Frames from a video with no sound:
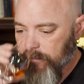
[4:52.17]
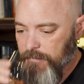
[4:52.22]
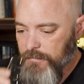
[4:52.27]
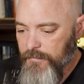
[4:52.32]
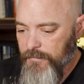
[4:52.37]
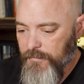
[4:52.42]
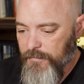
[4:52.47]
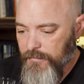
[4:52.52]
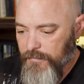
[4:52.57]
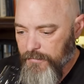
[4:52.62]

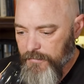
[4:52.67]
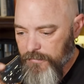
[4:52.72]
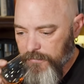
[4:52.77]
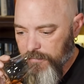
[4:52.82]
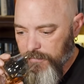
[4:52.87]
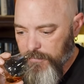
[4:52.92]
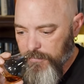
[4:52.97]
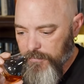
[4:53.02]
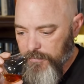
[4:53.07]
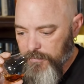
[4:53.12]
Mmm.
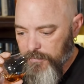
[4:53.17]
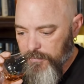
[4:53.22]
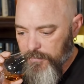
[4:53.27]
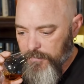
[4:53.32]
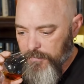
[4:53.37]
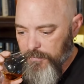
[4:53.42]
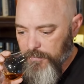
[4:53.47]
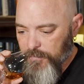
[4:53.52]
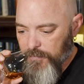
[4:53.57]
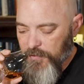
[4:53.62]

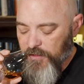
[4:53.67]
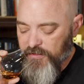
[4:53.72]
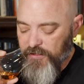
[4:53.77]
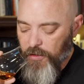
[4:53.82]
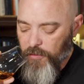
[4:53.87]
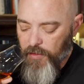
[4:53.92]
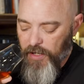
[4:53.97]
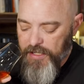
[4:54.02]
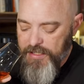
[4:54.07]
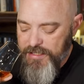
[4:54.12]

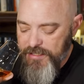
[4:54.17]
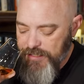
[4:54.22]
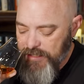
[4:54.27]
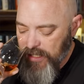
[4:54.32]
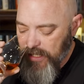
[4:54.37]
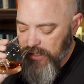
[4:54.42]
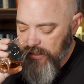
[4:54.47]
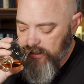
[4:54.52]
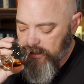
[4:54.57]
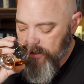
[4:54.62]
So a
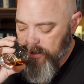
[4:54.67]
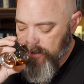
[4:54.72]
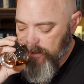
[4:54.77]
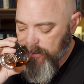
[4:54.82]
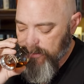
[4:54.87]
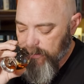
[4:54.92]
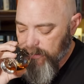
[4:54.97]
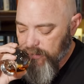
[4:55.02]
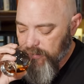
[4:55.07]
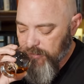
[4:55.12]

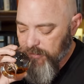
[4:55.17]
dense,